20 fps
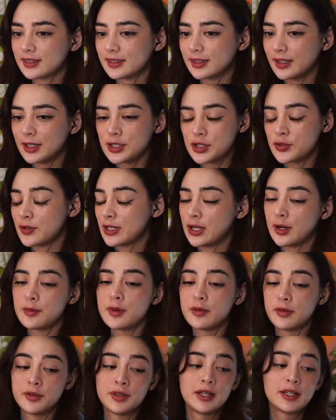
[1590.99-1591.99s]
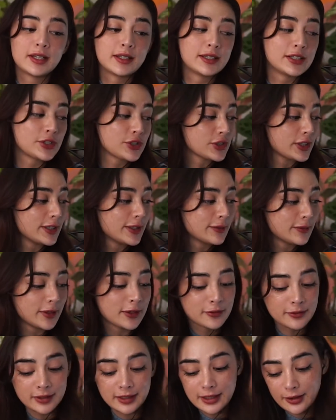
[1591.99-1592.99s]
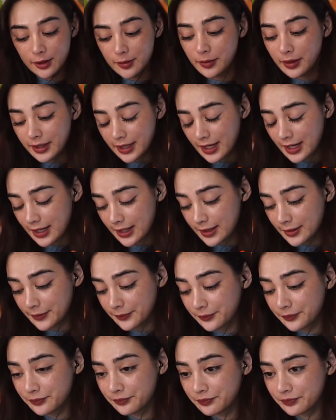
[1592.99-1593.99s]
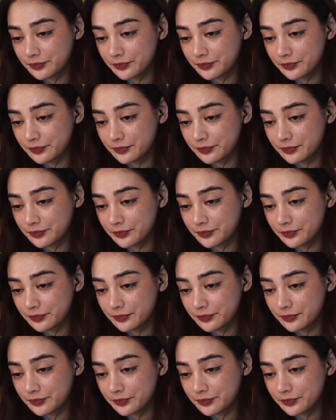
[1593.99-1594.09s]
I just really hope I'm overthinking this shit. I really hope I am.